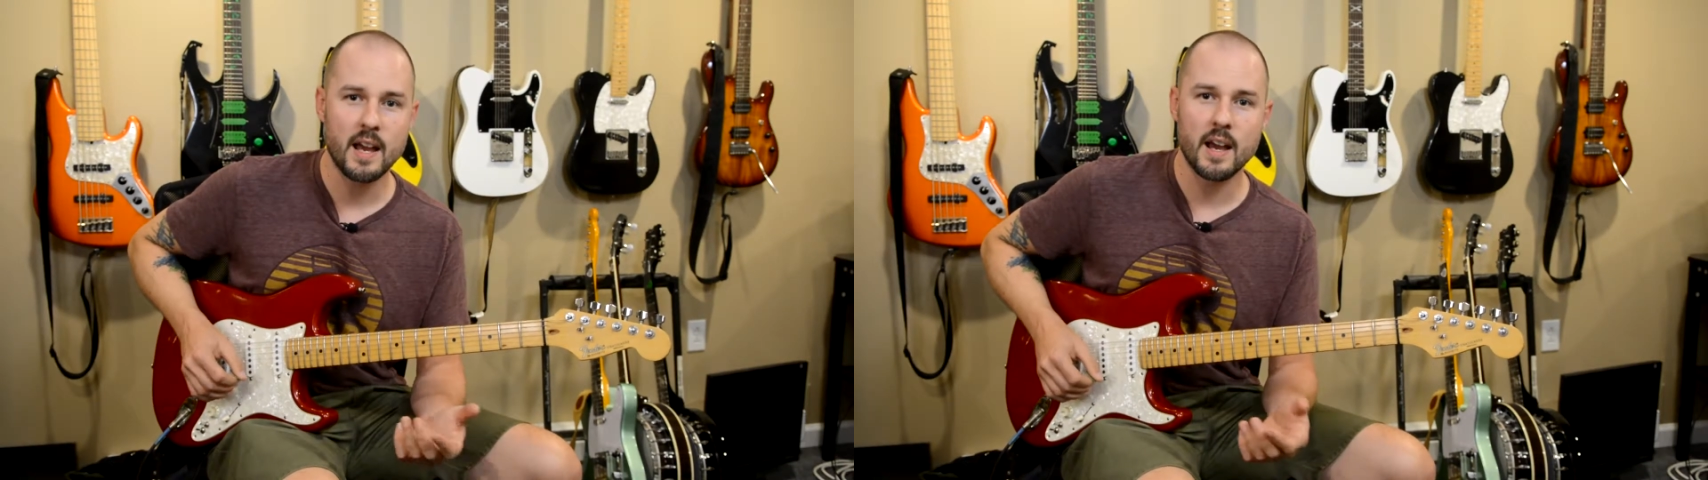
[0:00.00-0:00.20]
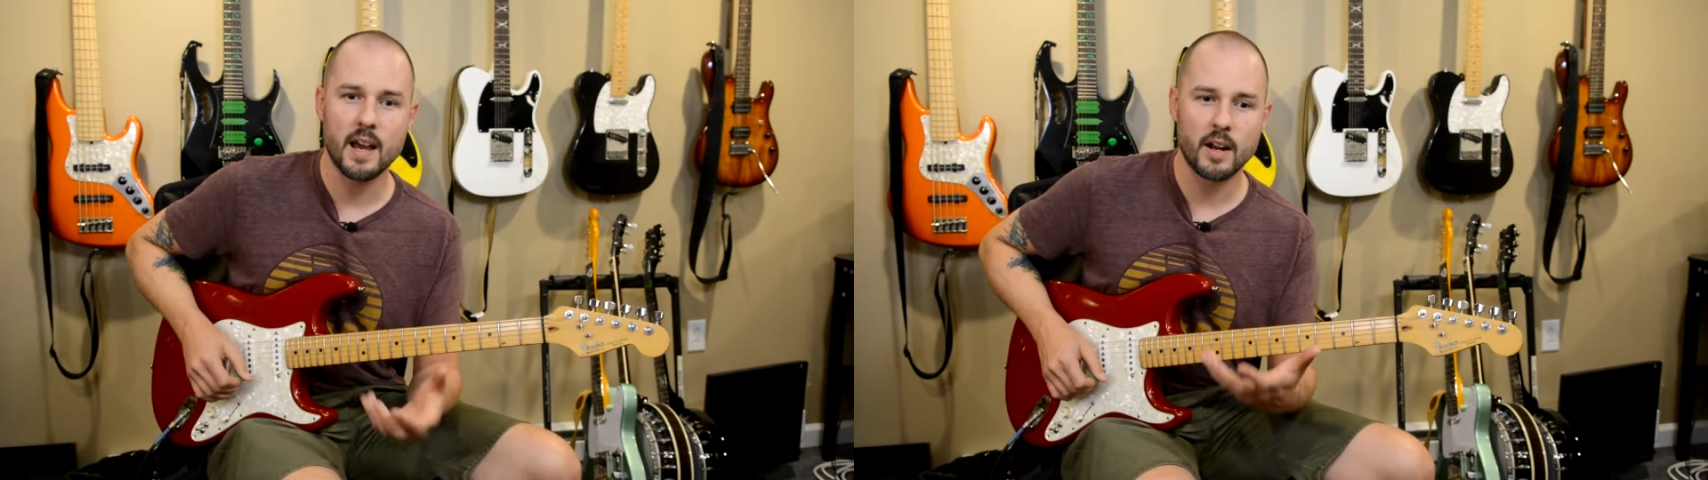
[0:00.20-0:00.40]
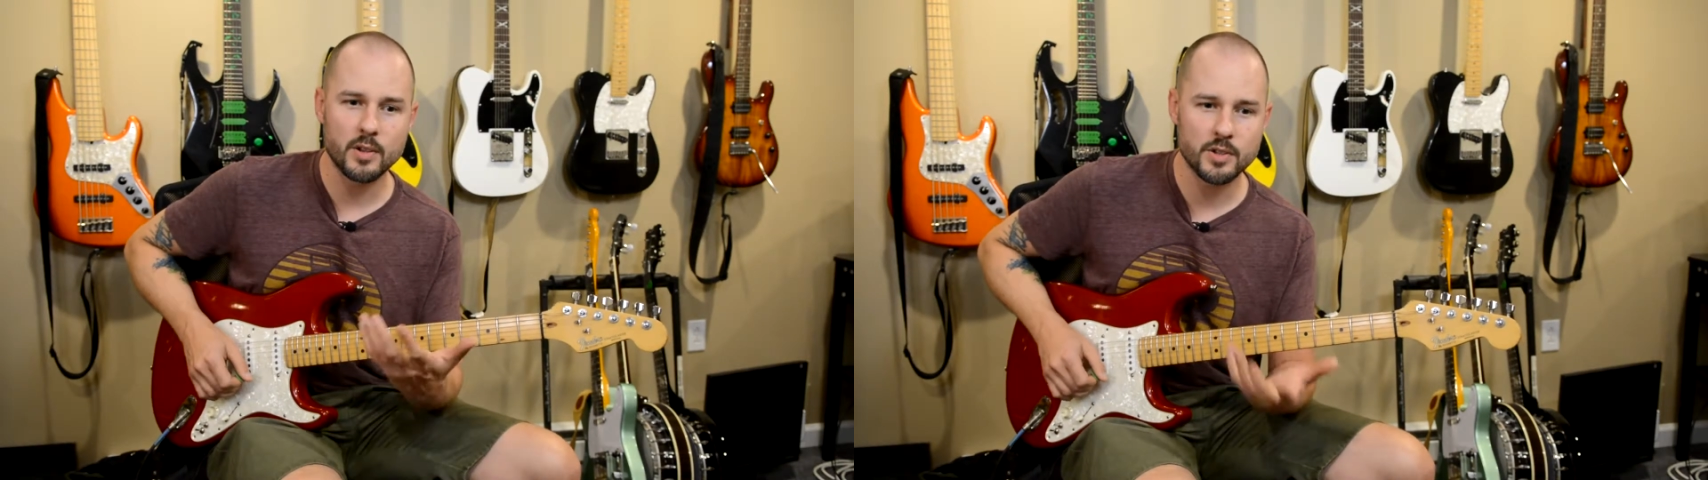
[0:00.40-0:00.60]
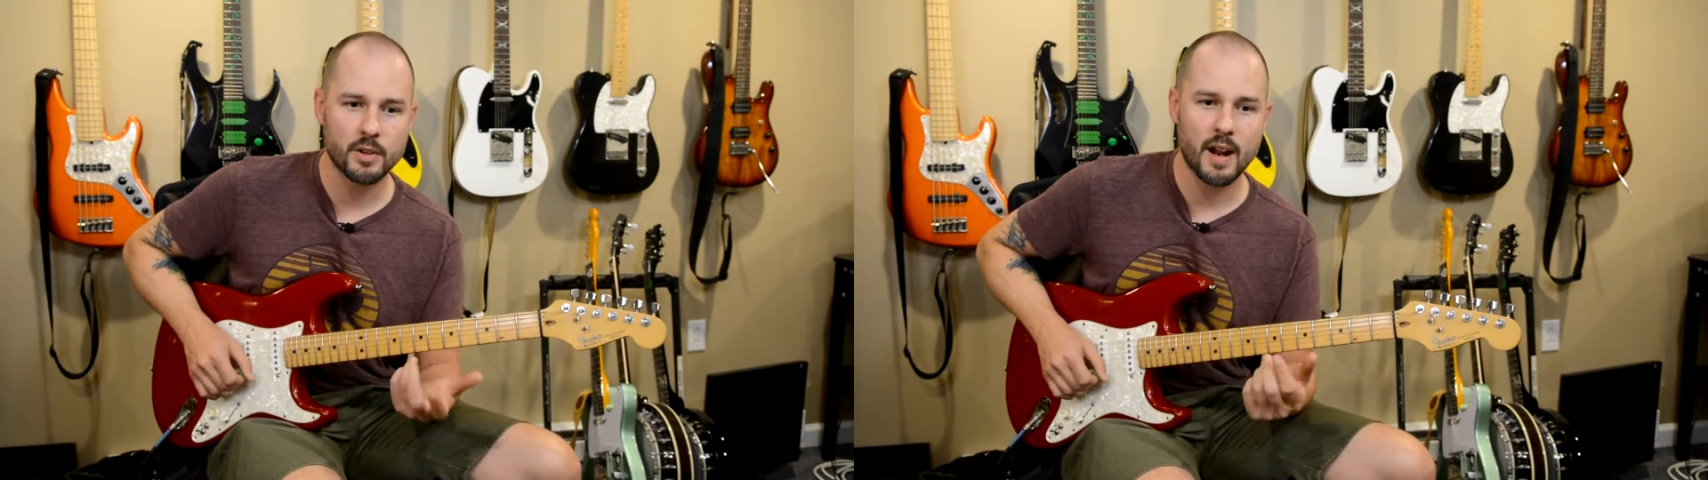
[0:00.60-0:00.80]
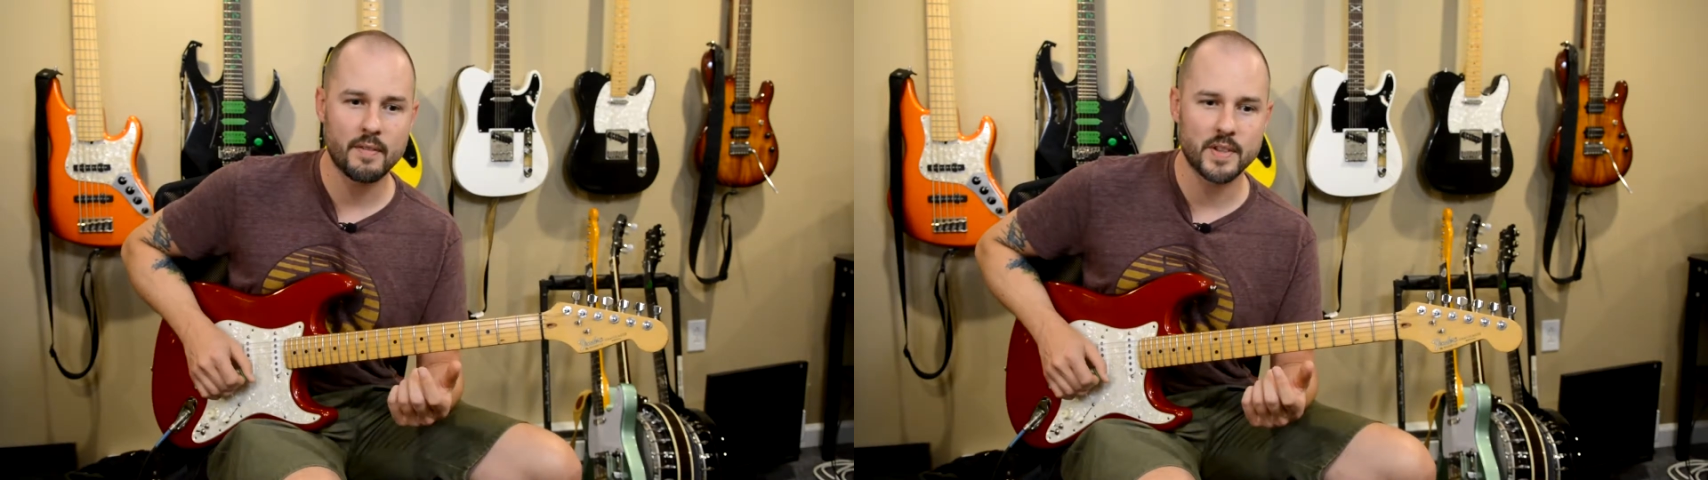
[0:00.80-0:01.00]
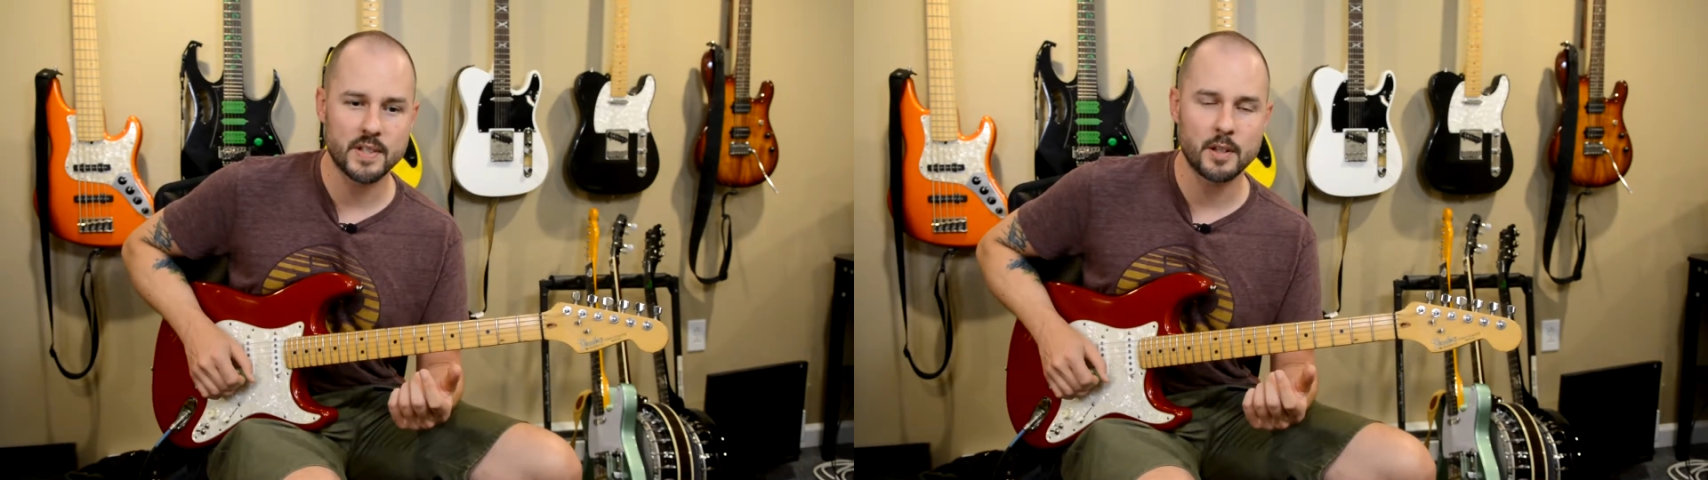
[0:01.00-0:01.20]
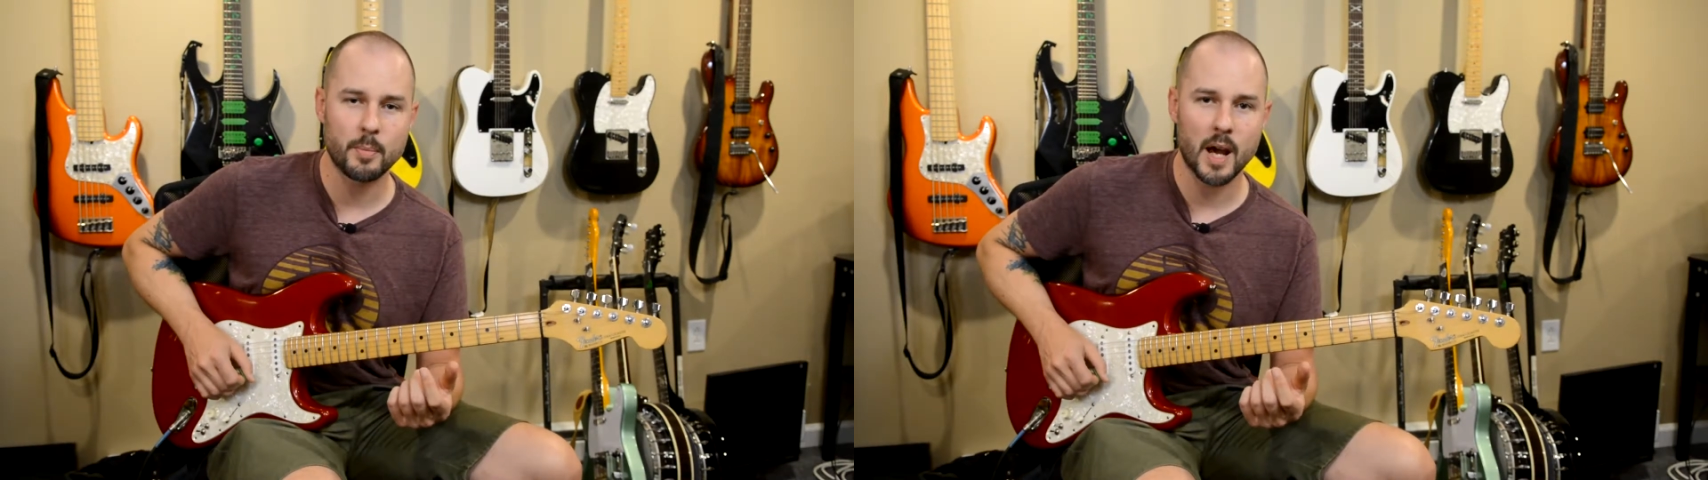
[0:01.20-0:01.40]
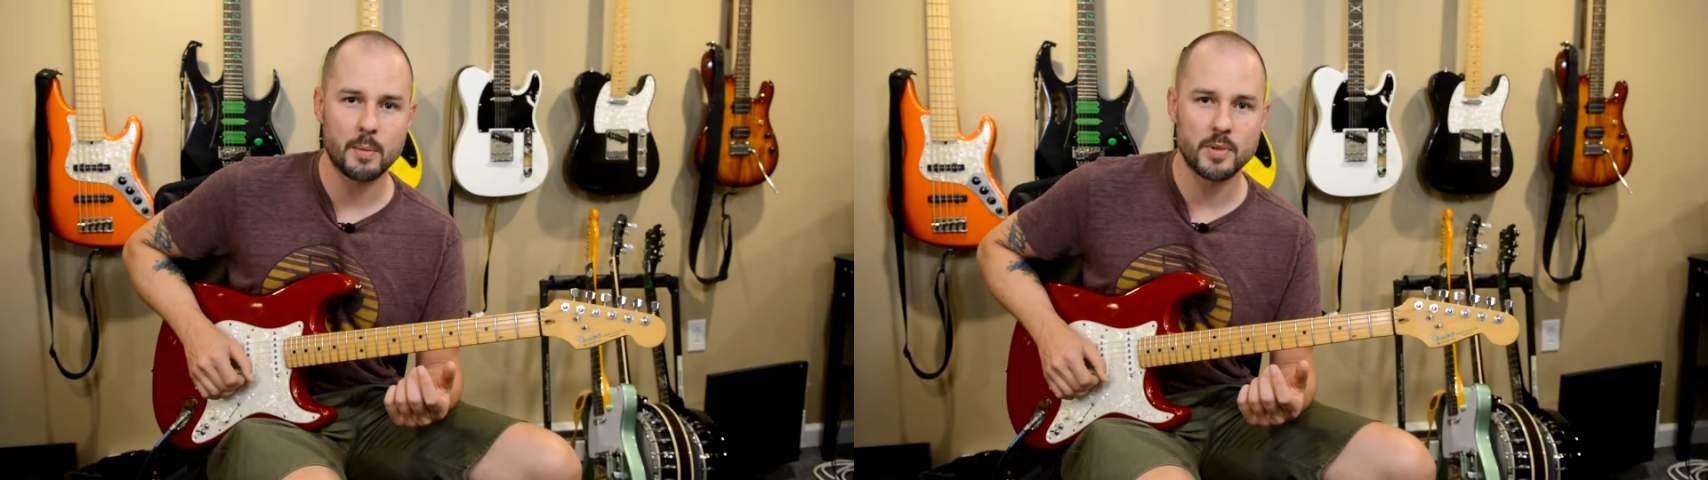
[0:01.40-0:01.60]
and I'll use the graphics at the
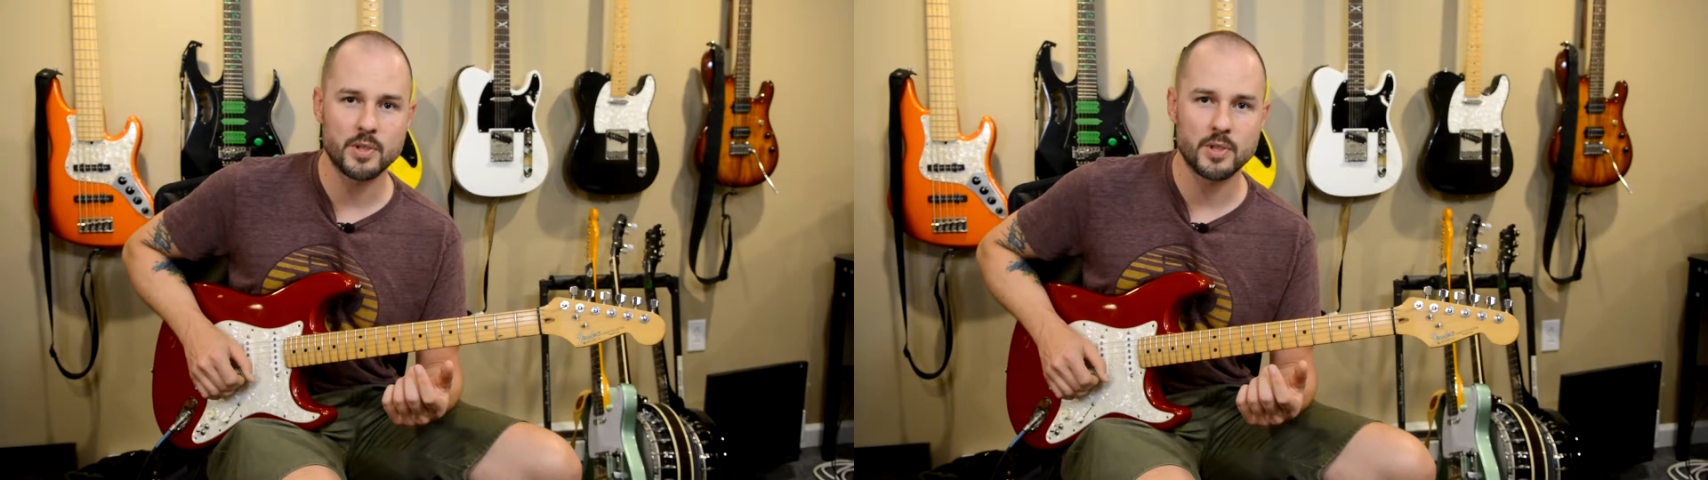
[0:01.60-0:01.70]
bottom